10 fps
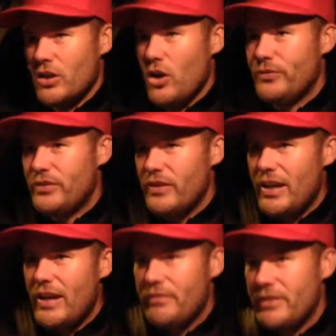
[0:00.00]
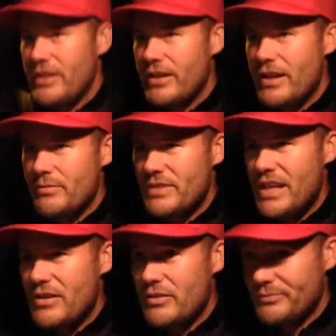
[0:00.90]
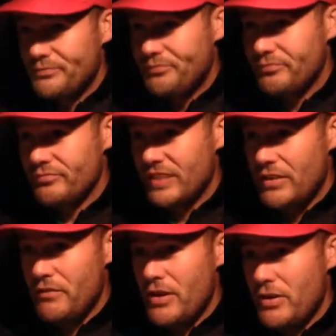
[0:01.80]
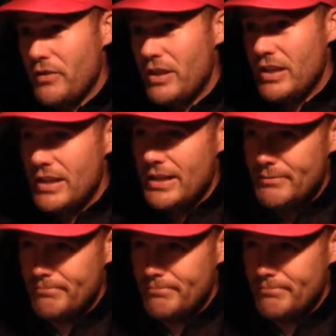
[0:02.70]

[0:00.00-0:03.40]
Off to the left, ended up down in front of the